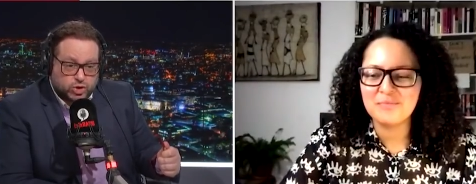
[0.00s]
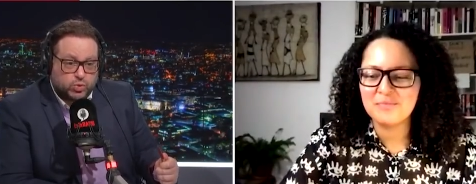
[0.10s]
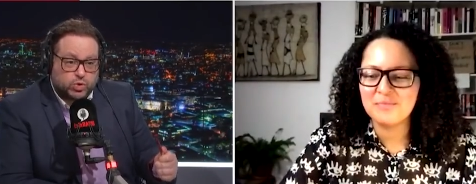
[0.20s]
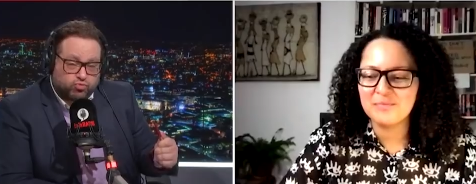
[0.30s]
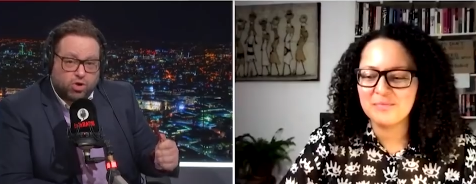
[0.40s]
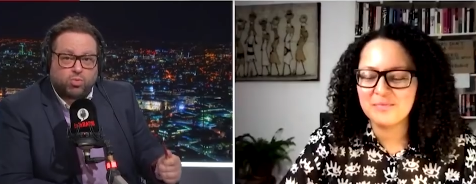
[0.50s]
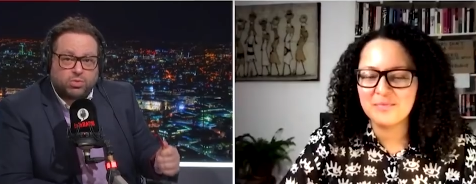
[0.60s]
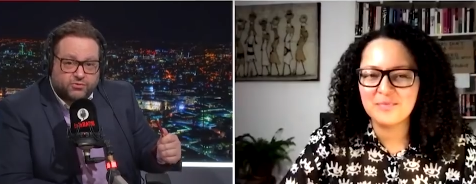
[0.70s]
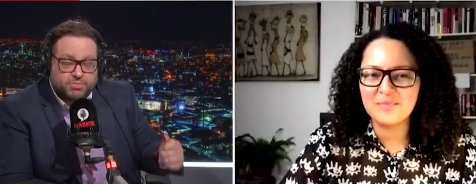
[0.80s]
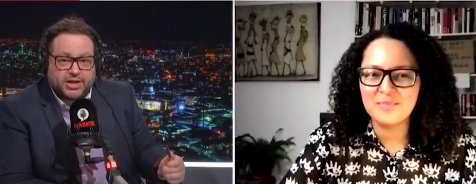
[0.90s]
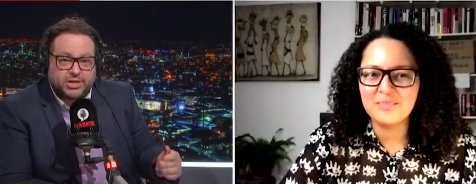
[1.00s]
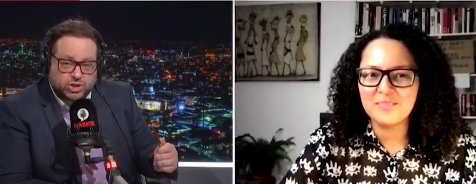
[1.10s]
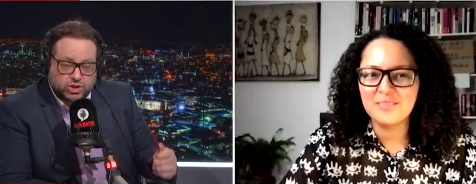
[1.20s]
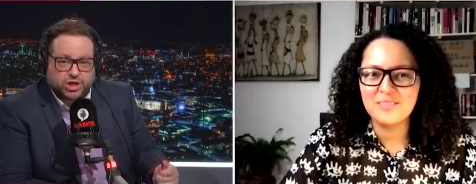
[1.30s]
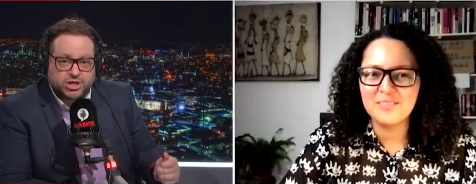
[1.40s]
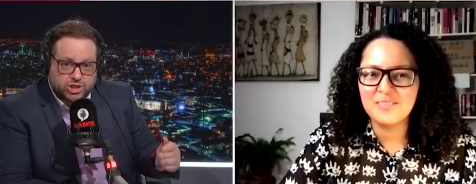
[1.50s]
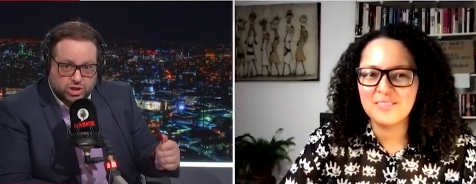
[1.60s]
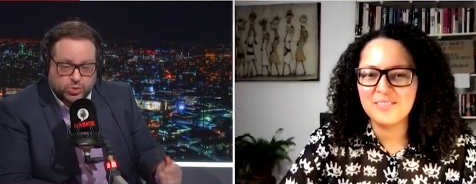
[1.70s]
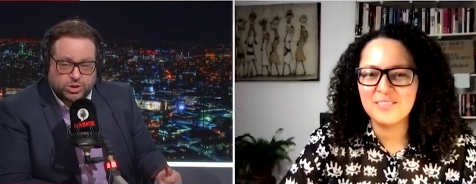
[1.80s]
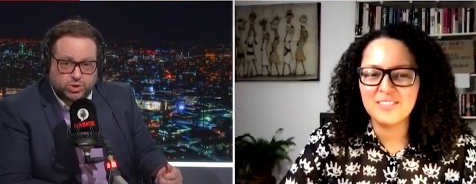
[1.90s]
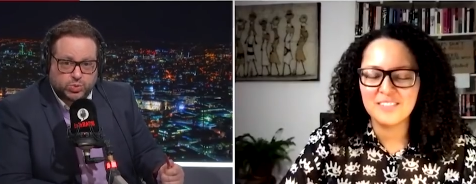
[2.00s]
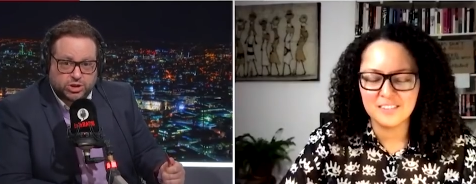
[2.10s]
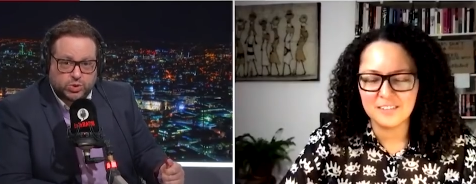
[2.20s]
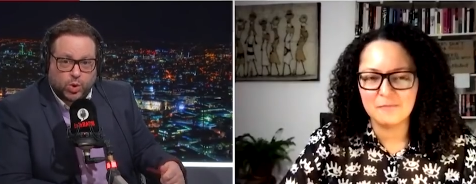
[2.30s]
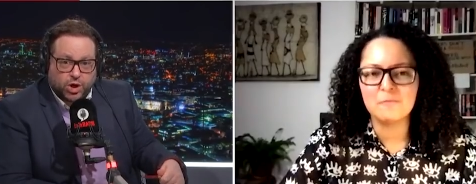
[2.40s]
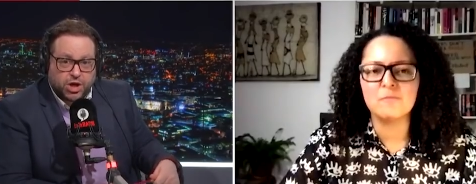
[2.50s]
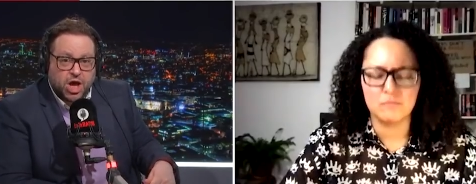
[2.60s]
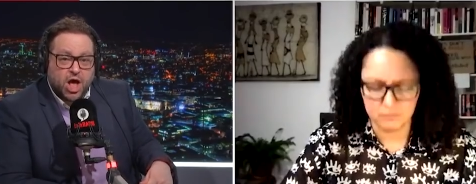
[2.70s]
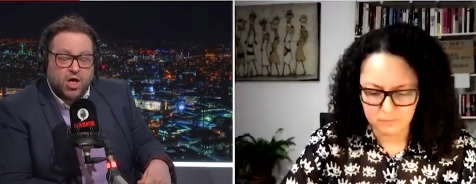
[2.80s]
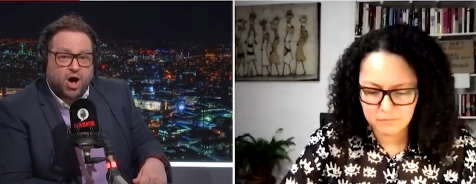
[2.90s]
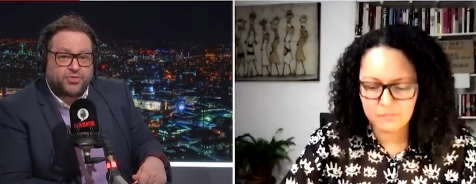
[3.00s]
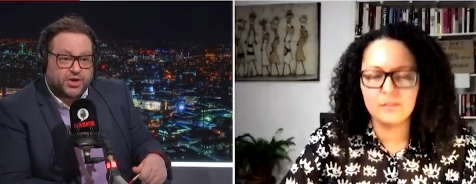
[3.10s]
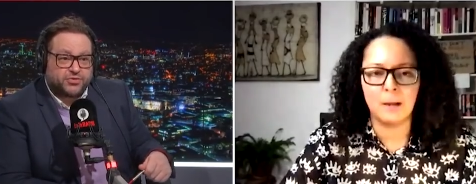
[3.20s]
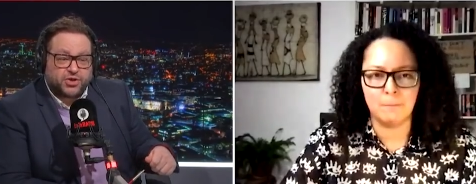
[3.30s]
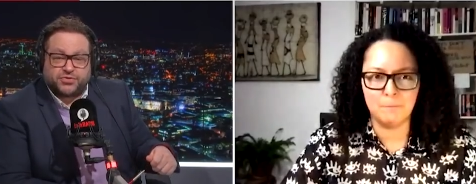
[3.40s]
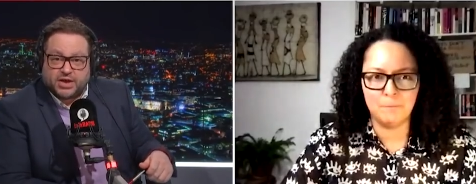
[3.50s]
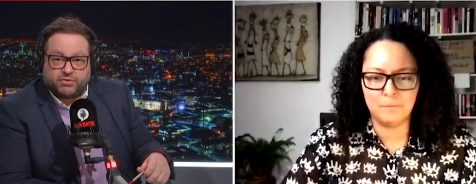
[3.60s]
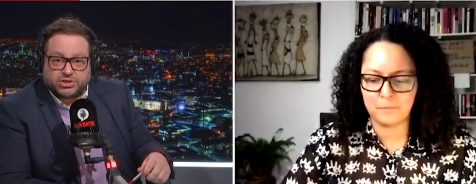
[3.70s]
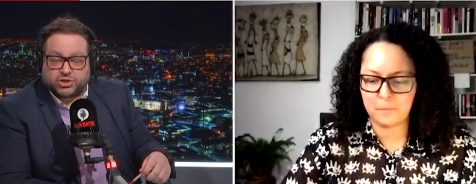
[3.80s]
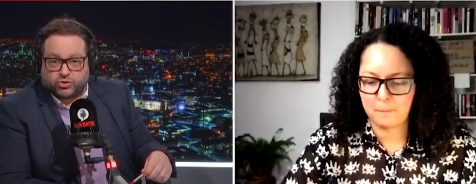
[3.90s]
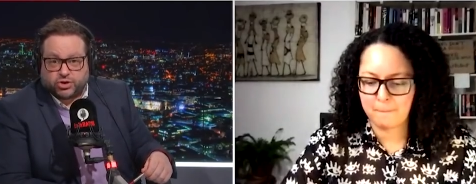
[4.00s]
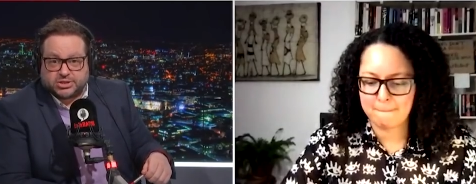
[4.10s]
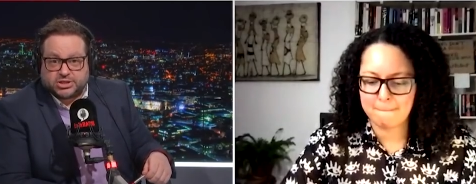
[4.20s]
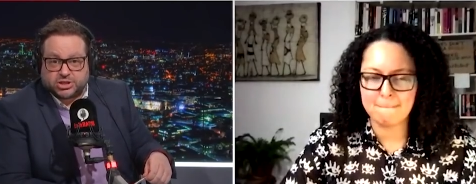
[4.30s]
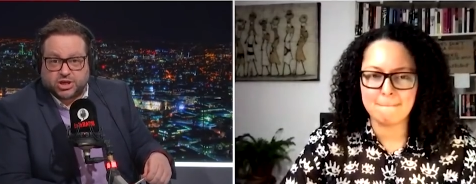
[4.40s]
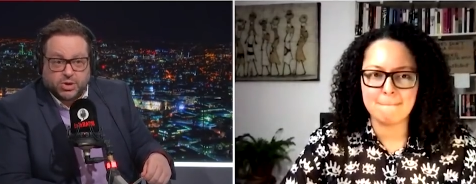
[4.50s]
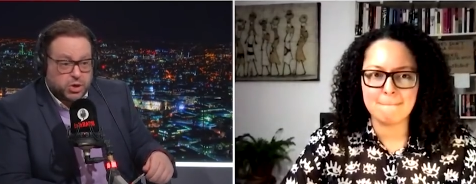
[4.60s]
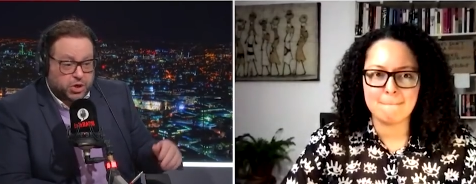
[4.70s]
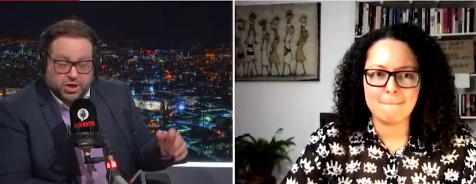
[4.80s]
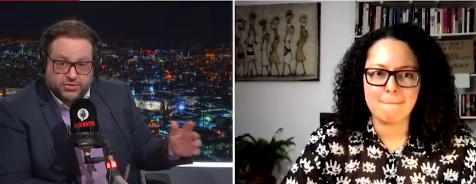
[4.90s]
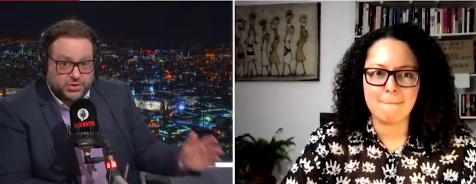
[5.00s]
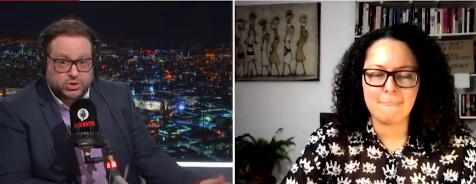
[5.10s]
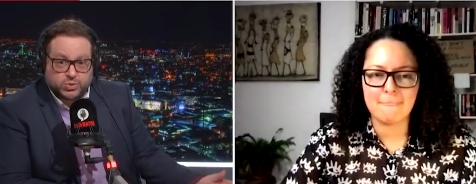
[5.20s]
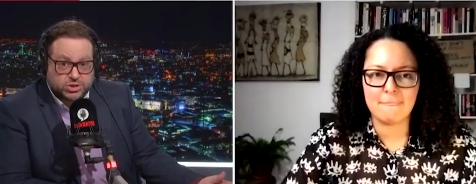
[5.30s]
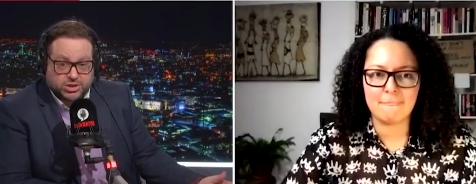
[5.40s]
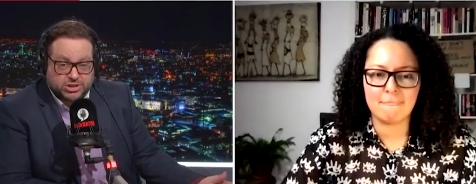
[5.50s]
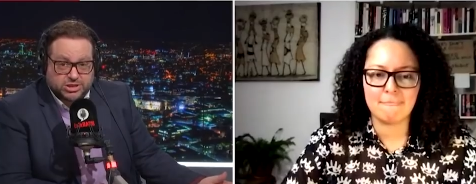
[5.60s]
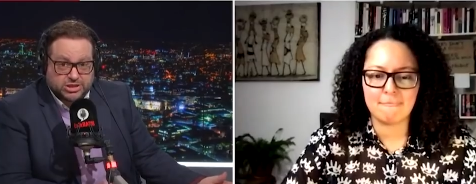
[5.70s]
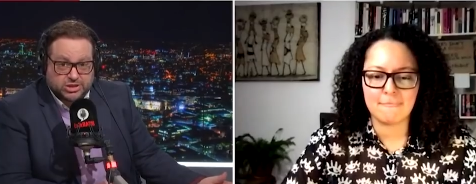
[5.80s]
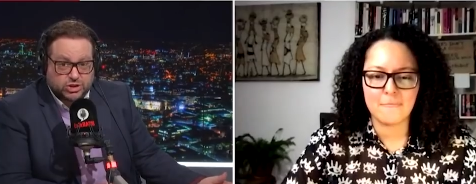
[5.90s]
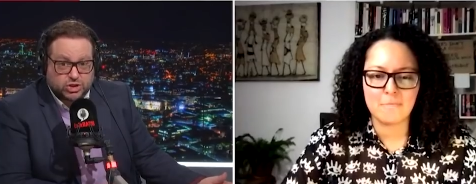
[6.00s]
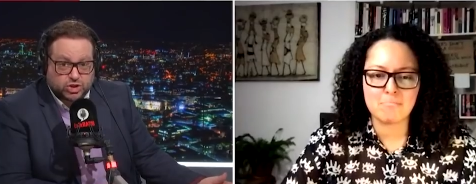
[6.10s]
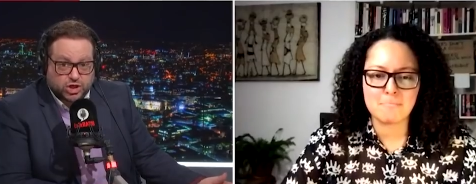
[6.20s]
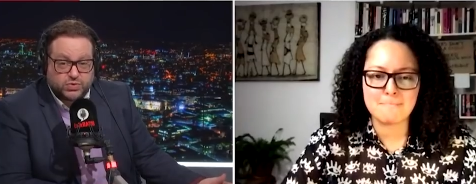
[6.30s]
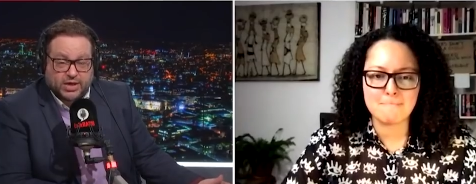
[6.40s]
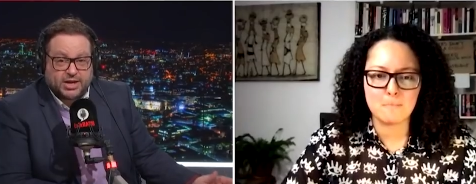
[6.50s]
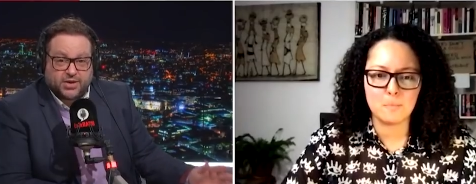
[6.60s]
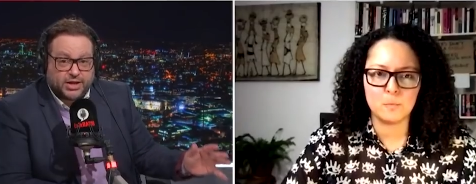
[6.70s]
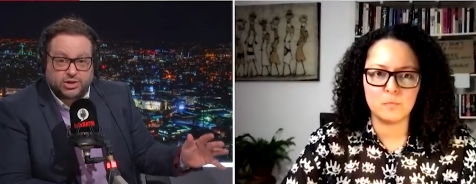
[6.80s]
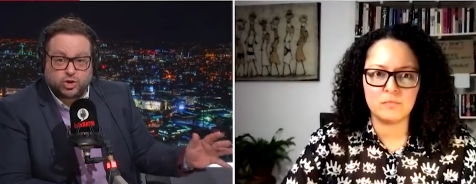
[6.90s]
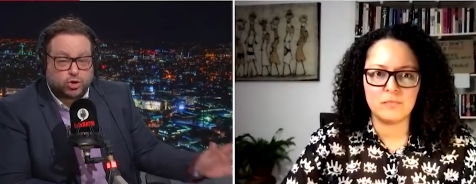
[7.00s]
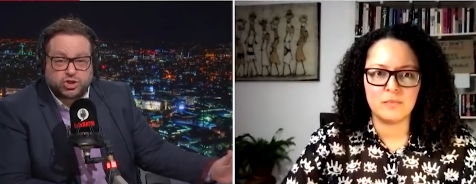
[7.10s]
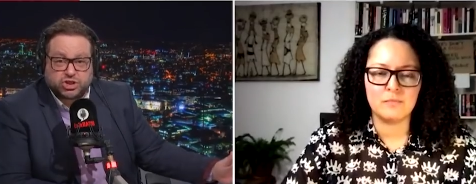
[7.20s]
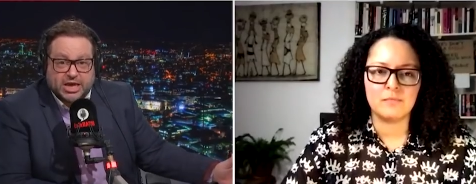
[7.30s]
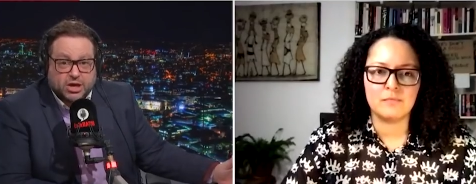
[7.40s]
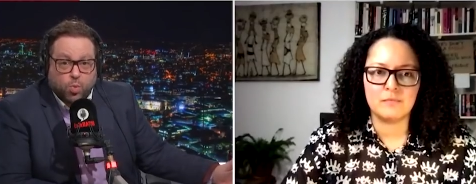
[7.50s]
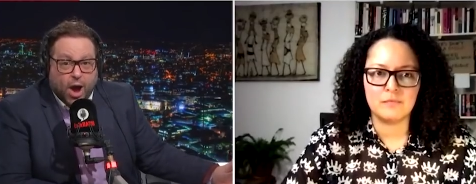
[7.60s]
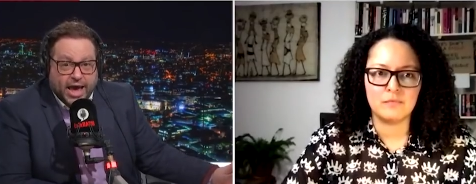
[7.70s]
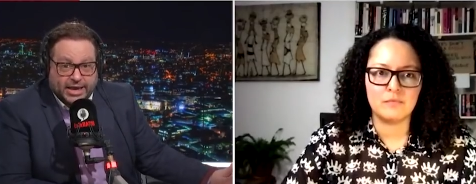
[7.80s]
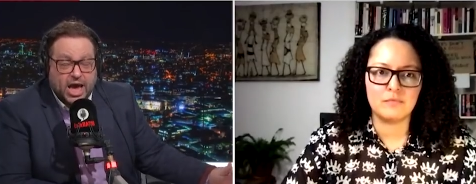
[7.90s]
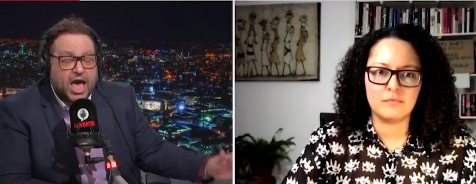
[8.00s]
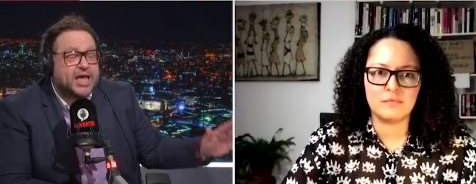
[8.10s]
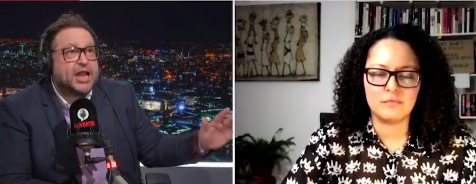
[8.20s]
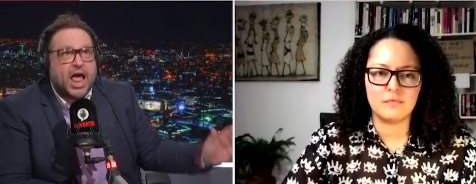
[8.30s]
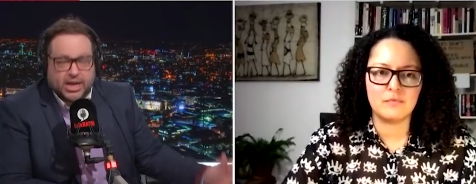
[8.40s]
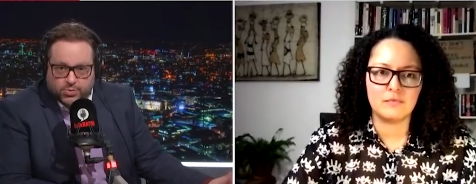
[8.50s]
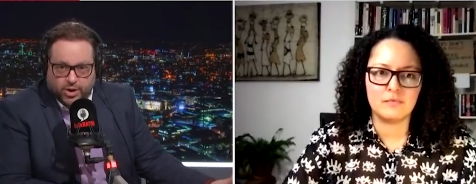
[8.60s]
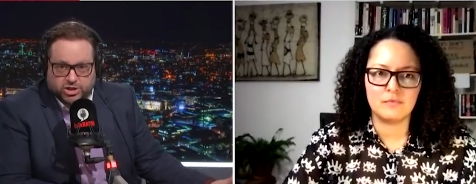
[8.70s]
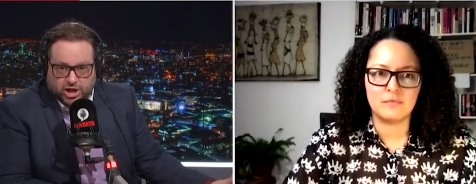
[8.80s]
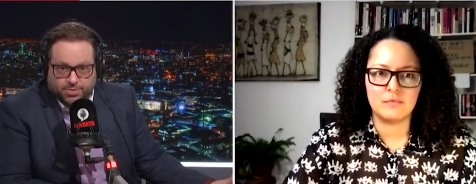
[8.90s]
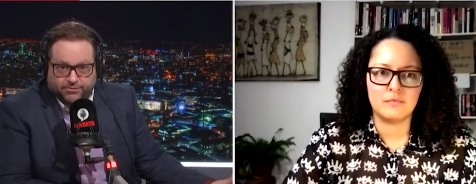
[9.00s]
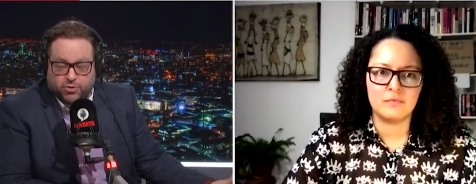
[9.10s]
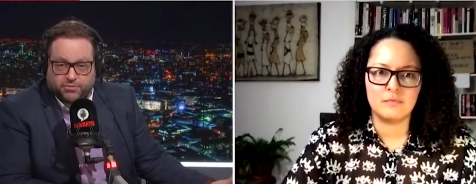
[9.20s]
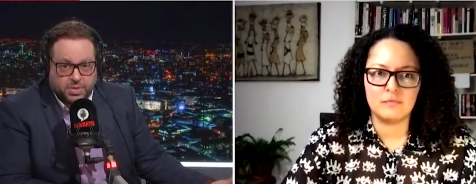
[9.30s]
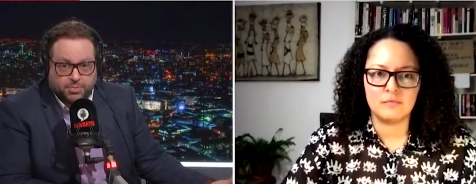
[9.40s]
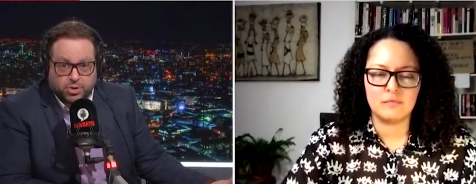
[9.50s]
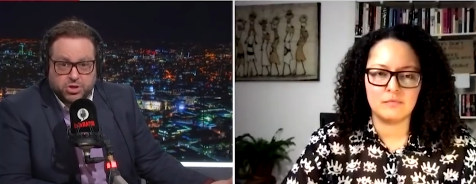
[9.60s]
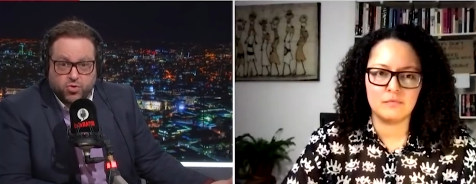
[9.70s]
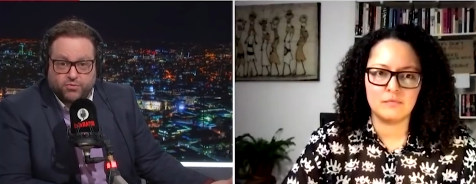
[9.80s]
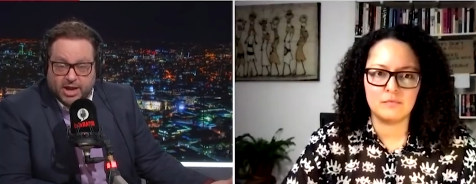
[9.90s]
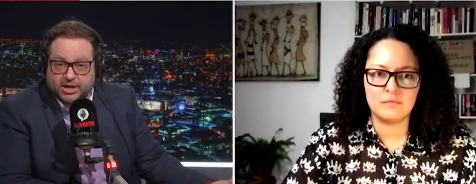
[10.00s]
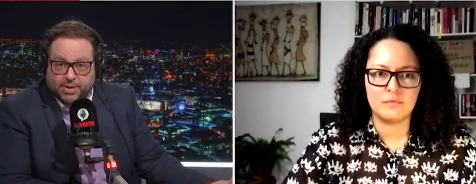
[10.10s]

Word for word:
Speaker 1: to the role of men in society in 2021, I yeah. think that there is a crisis going on, and I think the suicide statistics show that. Now, that is not to take away in any way, shape, or form from the point you've made